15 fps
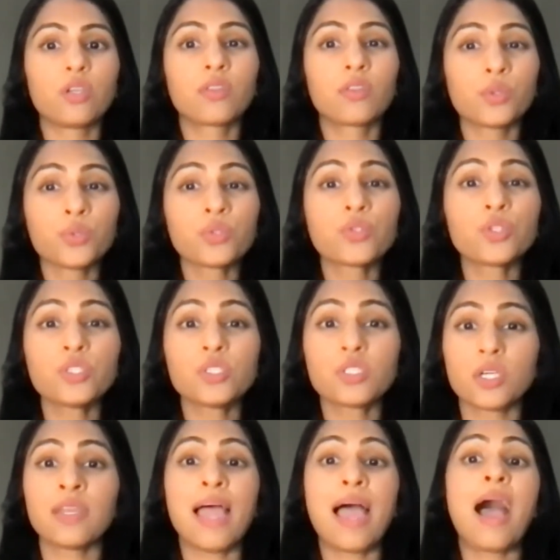those are
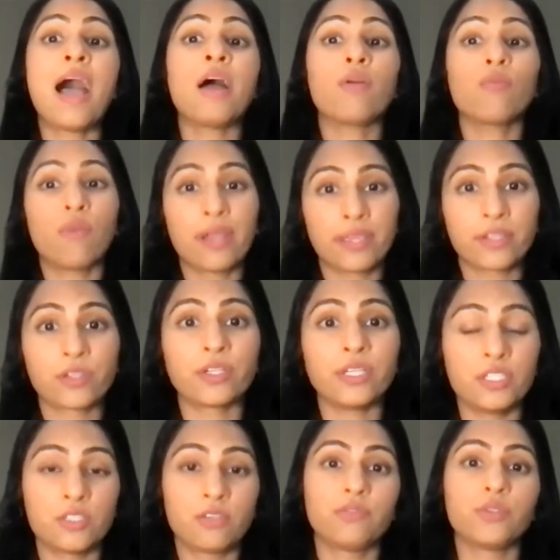done at regular
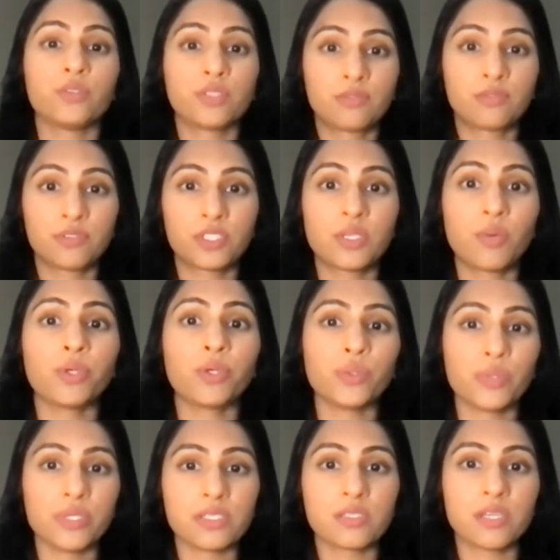intervals for someone who
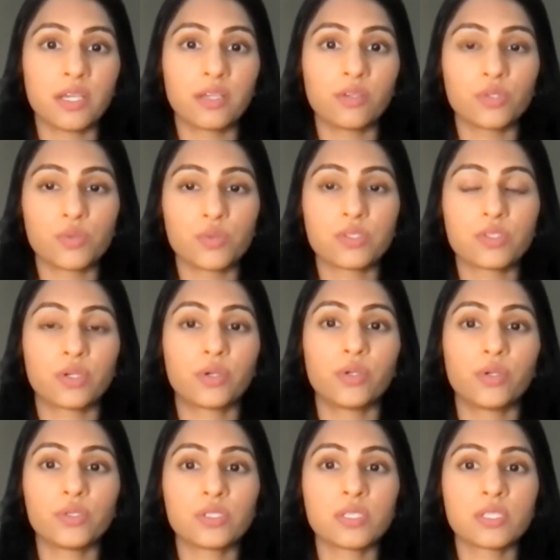is diagnosed with
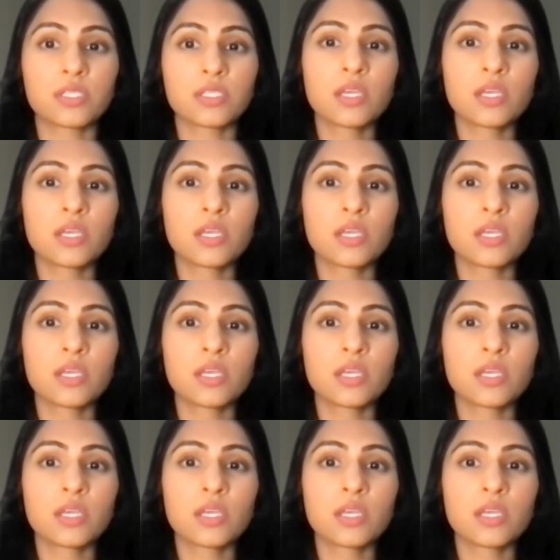sarcoidosis.